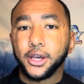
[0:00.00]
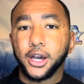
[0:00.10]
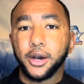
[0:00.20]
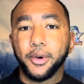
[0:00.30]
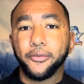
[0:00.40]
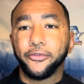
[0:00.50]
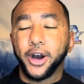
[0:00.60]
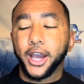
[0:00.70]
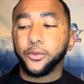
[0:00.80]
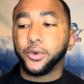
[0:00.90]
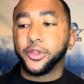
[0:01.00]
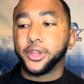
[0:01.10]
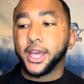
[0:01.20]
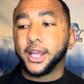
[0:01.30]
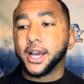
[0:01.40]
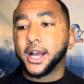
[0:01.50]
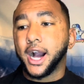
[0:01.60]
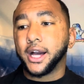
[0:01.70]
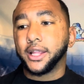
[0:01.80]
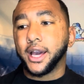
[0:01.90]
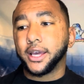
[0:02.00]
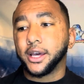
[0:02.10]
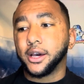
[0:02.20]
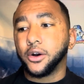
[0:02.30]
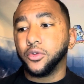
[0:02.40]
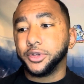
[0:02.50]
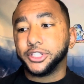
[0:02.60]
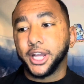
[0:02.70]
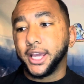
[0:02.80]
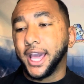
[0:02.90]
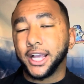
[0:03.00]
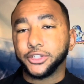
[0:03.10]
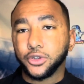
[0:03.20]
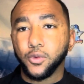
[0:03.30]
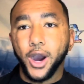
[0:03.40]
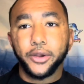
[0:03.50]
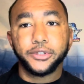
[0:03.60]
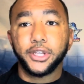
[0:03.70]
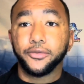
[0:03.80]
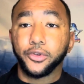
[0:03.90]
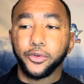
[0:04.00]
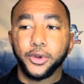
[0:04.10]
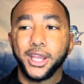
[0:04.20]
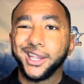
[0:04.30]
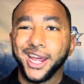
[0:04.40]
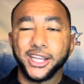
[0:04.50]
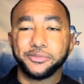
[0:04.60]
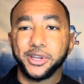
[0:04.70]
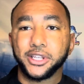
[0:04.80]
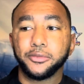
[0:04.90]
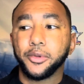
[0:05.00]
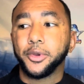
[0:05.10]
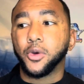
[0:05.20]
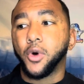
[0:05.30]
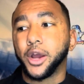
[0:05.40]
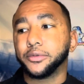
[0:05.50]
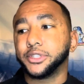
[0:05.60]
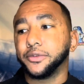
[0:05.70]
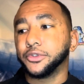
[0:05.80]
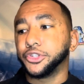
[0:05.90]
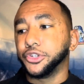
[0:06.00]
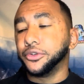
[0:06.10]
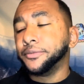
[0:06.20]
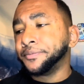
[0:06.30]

I'm fine with getting a guy like OBJ as your wide receiver 3, and I expect him to be your wide receiver 2.